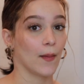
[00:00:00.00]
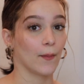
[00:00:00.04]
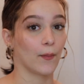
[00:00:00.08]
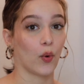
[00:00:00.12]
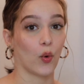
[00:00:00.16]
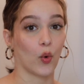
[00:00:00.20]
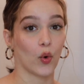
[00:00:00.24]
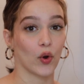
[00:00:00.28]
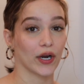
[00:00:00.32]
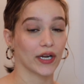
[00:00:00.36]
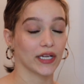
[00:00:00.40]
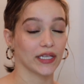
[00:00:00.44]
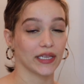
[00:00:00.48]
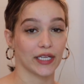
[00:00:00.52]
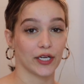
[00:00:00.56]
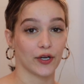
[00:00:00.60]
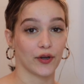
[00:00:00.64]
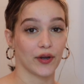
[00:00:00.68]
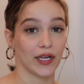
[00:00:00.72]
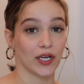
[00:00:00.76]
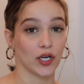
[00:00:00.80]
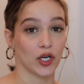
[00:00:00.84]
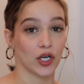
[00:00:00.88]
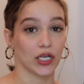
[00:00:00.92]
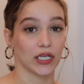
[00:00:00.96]
pore
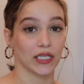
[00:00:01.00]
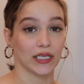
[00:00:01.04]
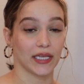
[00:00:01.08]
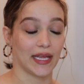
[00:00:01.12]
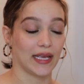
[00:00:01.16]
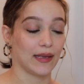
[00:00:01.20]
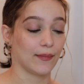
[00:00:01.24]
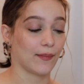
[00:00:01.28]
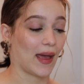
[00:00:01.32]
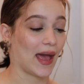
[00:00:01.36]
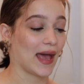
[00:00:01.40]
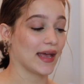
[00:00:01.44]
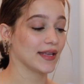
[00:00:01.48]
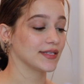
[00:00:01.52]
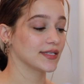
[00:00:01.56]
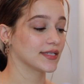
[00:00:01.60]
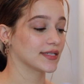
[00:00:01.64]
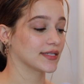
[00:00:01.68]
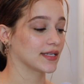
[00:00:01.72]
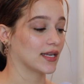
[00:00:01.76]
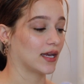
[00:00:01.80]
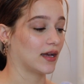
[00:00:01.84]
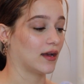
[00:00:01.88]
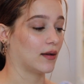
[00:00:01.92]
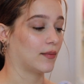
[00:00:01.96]
clearing or clay
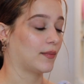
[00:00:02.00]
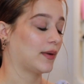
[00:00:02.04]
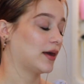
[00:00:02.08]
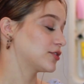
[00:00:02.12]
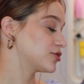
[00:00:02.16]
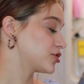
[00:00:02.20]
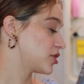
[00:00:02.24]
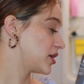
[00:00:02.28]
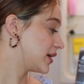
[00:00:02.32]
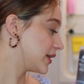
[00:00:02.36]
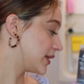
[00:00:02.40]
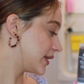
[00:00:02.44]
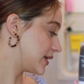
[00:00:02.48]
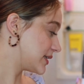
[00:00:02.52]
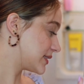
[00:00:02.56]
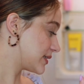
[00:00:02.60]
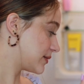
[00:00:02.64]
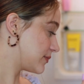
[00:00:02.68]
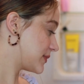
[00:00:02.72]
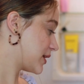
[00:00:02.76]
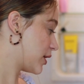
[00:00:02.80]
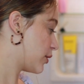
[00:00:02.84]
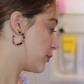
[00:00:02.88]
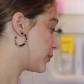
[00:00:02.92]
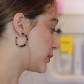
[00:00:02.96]
mask, um, I'll try to link
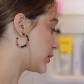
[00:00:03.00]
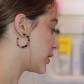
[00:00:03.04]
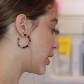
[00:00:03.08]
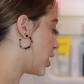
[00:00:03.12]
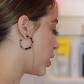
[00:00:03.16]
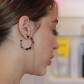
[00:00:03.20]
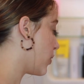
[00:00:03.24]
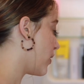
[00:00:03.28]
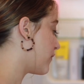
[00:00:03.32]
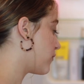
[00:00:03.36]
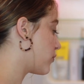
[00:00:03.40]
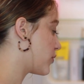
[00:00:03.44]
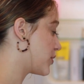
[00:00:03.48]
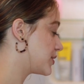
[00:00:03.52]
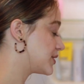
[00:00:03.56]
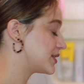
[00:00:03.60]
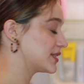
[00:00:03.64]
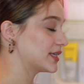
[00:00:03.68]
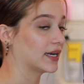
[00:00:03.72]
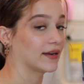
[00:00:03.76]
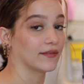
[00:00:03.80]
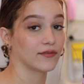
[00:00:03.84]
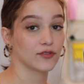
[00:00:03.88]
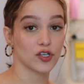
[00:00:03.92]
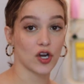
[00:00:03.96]
some down below of ones
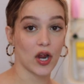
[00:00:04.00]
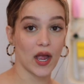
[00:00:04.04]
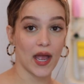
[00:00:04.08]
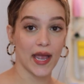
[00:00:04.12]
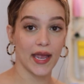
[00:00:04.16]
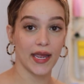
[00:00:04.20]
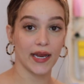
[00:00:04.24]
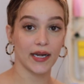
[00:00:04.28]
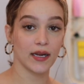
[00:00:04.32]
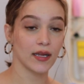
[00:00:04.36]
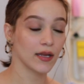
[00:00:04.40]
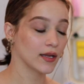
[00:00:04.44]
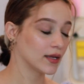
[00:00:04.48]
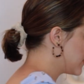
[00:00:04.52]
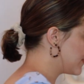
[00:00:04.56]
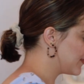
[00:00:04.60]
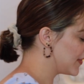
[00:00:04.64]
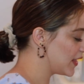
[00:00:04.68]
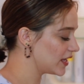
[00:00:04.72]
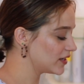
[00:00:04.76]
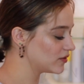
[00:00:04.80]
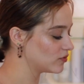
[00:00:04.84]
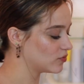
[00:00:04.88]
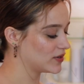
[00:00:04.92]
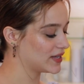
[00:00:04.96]
that I've tried. And
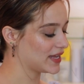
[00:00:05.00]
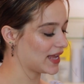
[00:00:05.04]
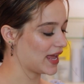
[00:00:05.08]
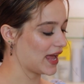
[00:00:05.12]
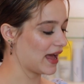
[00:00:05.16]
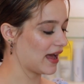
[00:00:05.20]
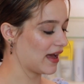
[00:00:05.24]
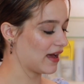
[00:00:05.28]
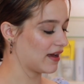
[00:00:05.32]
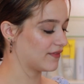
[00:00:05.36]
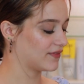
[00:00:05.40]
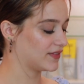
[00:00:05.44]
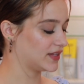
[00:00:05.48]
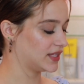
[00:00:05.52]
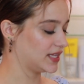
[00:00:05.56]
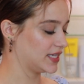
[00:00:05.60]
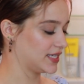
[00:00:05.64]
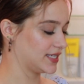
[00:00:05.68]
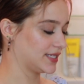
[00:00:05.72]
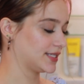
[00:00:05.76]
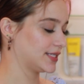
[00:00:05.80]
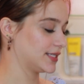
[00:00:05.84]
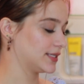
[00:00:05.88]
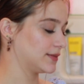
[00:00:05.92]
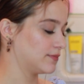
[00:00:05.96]
then we have
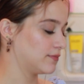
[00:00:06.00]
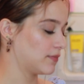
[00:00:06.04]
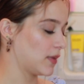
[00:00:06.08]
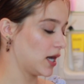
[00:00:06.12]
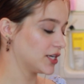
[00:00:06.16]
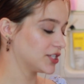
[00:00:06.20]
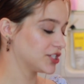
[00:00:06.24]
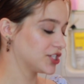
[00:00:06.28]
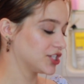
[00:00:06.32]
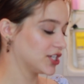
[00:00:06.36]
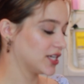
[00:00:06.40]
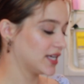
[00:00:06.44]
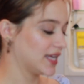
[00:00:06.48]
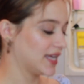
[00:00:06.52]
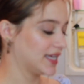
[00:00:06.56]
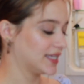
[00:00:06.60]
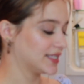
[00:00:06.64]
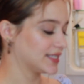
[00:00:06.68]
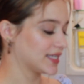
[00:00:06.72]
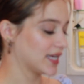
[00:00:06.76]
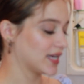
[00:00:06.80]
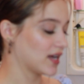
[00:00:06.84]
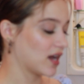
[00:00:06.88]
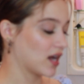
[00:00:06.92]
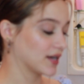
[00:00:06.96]
this matcha
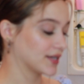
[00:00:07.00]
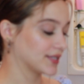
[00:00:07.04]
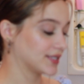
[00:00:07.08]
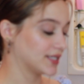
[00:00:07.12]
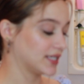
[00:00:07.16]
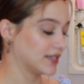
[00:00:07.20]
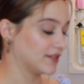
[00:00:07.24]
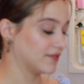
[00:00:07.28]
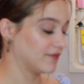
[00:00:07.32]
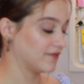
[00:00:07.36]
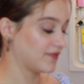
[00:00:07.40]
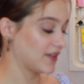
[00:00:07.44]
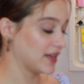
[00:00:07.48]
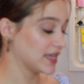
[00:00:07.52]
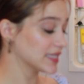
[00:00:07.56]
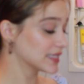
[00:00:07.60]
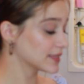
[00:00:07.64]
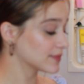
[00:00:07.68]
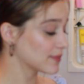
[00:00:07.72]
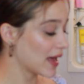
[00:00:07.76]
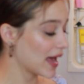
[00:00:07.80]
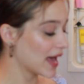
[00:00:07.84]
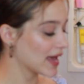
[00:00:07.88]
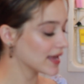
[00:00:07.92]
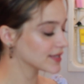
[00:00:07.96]
antioxidant face
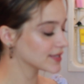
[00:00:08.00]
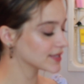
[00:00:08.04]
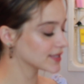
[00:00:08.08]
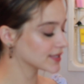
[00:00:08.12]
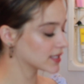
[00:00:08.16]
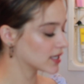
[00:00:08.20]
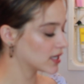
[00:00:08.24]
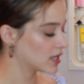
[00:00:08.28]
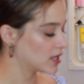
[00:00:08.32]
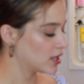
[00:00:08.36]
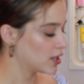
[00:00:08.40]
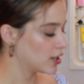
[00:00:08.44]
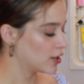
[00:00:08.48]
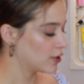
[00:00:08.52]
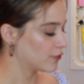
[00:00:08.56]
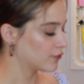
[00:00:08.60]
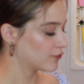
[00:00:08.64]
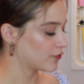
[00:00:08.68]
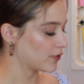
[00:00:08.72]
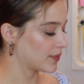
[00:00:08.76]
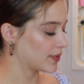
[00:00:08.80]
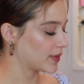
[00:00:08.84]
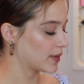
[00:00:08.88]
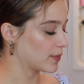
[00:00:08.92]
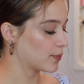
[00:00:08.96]
mask
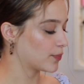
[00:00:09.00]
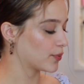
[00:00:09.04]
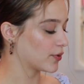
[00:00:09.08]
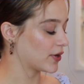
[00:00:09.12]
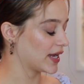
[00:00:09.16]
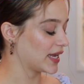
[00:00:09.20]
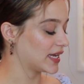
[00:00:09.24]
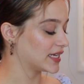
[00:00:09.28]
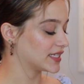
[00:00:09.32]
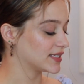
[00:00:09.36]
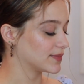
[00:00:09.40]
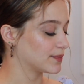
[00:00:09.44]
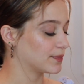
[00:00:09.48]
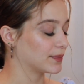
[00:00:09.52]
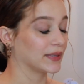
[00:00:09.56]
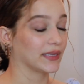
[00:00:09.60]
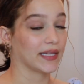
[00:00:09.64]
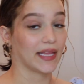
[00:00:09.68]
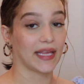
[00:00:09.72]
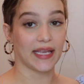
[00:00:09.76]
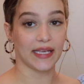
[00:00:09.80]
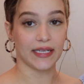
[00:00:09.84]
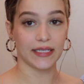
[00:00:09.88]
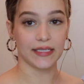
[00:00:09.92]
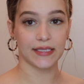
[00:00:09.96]
from the brand
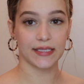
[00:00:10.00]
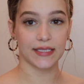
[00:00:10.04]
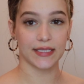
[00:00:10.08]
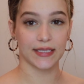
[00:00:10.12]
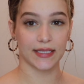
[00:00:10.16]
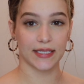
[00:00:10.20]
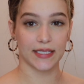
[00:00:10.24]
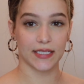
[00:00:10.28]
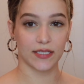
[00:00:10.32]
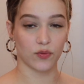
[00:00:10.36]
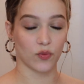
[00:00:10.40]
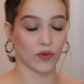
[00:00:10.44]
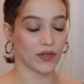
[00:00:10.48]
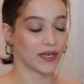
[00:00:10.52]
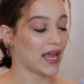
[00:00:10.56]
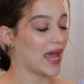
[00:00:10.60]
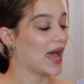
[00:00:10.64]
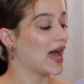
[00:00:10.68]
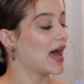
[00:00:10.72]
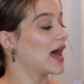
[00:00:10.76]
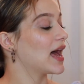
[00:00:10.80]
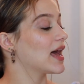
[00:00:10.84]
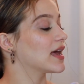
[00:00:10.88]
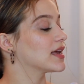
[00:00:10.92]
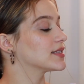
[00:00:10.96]
Plant. This one
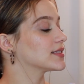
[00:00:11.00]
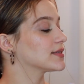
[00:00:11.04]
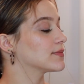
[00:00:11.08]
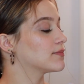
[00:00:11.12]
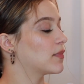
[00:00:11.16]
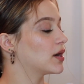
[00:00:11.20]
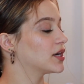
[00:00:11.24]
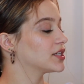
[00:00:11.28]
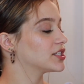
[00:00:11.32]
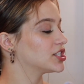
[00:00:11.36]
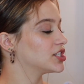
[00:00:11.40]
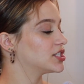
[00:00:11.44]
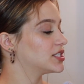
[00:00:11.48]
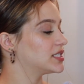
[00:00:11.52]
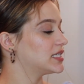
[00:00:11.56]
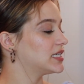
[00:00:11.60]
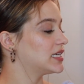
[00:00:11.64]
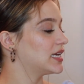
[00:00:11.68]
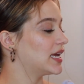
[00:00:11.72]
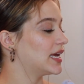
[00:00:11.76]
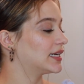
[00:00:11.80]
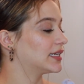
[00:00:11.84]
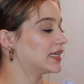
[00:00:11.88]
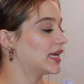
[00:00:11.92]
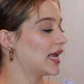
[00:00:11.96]
has matcha
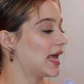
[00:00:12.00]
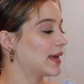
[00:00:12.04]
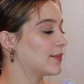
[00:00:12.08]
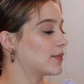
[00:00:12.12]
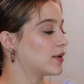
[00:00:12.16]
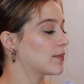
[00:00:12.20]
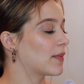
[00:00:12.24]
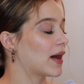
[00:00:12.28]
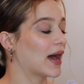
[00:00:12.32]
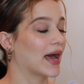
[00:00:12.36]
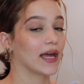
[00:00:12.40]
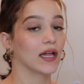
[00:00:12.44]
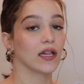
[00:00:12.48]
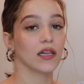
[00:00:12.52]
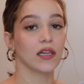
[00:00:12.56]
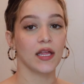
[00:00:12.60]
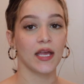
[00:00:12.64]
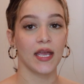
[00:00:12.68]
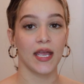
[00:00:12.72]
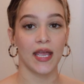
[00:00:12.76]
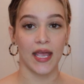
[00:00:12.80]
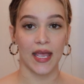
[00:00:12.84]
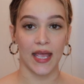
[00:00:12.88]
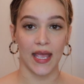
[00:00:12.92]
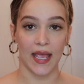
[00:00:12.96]
tea and chamomile.
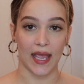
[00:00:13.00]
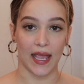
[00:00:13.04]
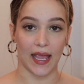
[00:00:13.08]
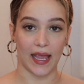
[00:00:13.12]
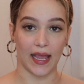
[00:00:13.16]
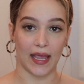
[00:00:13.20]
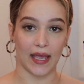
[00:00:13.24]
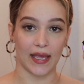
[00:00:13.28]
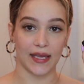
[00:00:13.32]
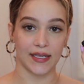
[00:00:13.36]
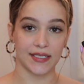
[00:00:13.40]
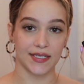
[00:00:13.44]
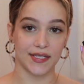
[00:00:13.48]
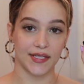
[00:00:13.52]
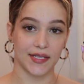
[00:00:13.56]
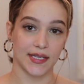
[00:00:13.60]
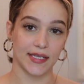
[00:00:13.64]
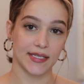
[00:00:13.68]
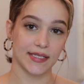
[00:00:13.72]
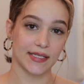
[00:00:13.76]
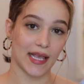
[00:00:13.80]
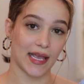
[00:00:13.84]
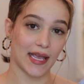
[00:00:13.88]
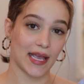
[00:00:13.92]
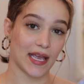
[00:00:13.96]
And
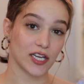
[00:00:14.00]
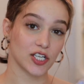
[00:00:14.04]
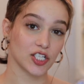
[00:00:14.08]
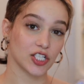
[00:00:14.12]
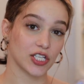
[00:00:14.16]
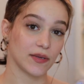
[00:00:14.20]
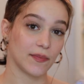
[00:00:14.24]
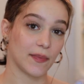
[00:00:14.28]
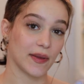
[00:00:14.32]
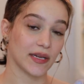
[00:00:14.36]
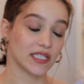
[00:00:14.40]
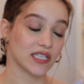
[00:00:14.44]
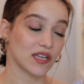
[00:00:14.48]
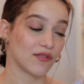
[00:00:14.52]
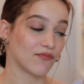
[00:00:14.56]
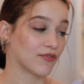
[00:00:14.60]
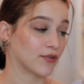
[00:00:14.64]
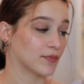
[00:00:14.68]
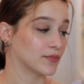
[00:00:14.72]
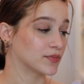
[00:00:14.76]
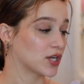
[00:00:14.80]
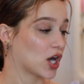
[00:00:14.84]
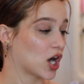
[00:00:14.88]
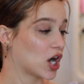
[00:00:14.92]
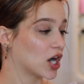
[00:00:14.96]
this I actually picked up
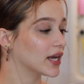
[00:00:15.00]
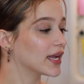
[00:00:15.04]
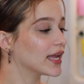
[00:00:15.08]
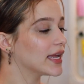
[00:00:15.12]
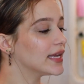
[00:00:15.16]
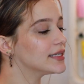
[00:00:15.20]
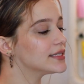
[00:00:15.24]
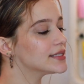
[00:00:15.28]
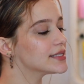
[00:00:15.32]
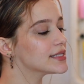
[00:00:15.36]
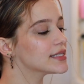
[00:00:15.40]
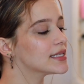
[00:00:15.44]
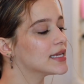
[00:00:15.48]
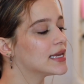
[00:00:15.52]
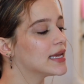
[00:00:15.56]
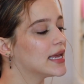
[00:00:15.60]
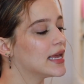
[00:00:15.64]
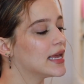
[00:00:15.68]
from Target